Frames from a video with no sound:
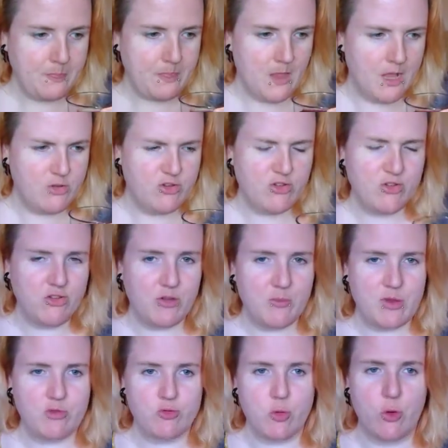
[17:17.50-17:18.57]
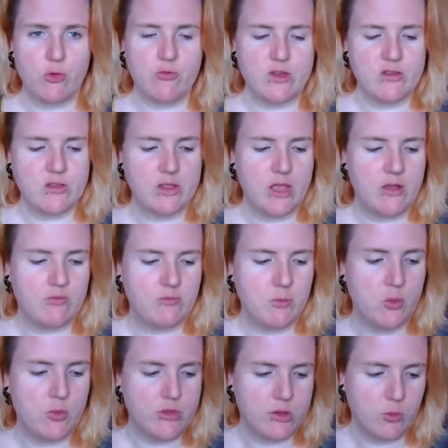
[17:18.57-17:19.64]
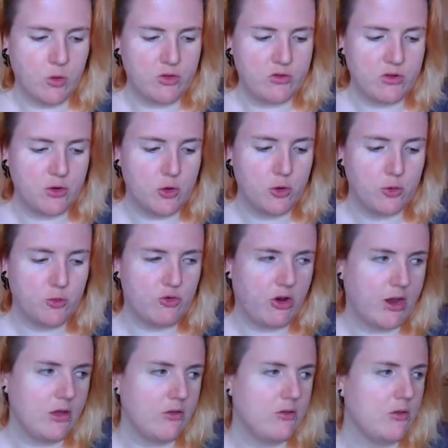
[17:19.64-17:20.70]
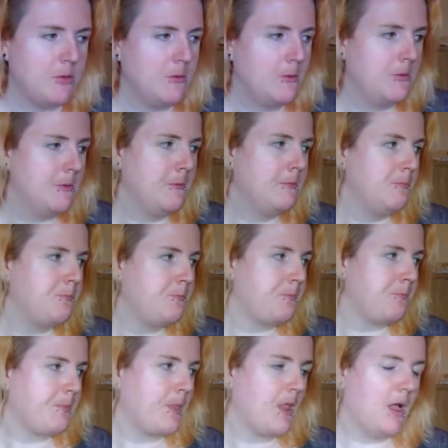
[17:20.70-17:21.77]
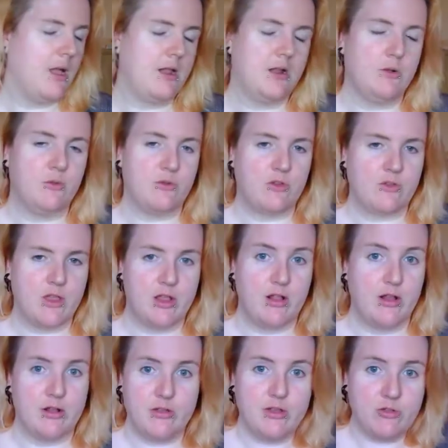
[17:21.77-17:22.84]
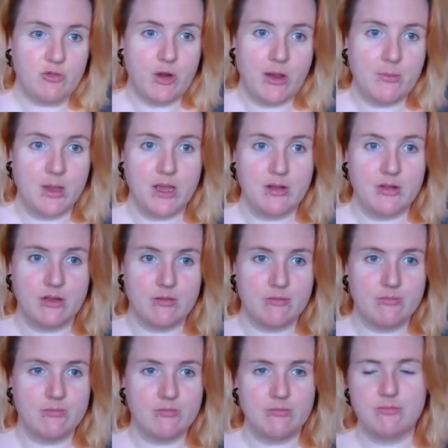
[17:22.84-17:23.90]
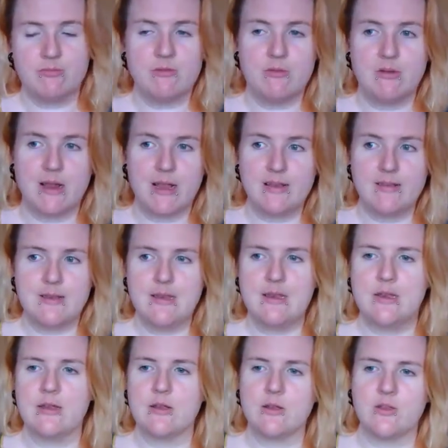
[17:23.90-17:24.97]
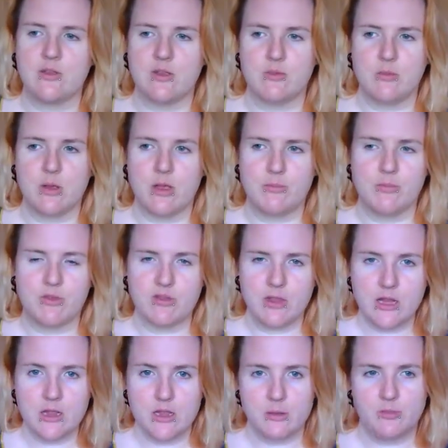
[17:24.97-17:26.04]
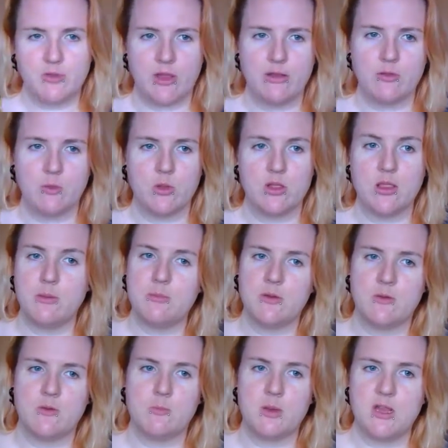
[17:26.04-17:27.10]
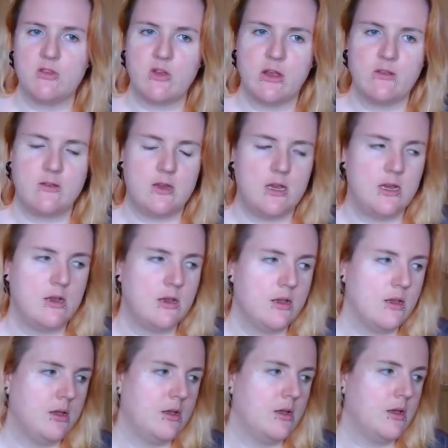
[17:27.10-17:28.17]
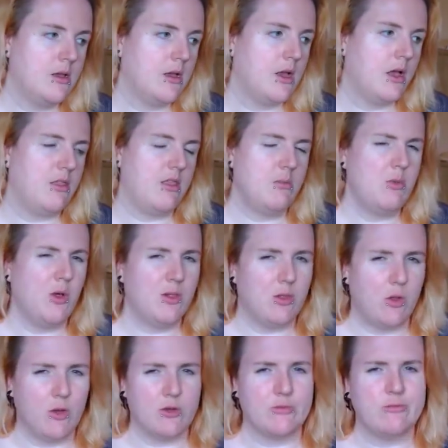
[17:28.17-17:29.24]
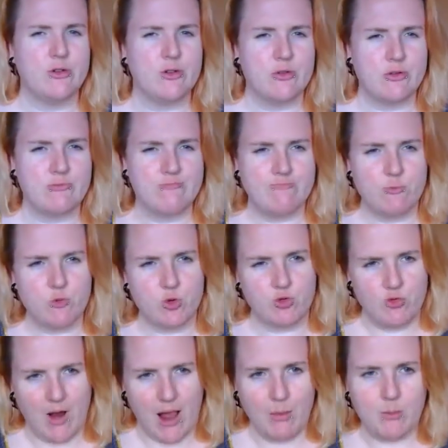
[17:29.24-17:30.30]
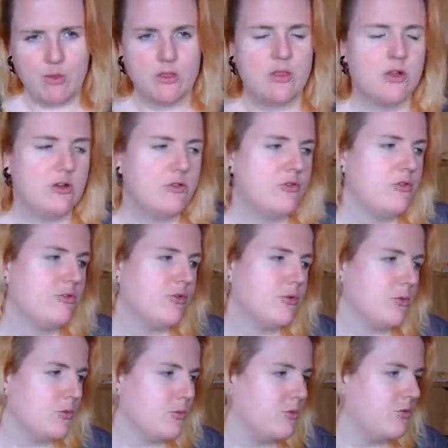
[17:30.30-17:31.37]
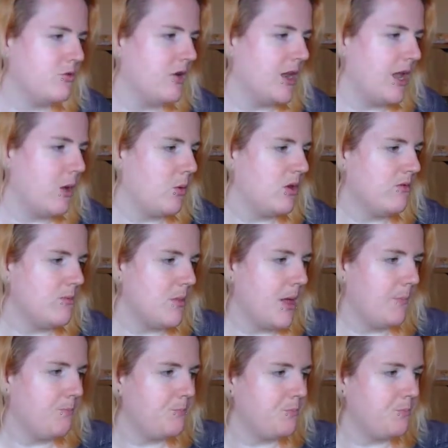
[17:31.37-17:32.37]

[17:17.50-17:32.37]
And just because I've been so hot recently, I've only wanted cool drinks. And I was just like, let's try and make iced tea, because I'm slightly obsessed with Lipton's peach iced tea. And they put a lot of crap in theirs, so I'm trying to get away from that.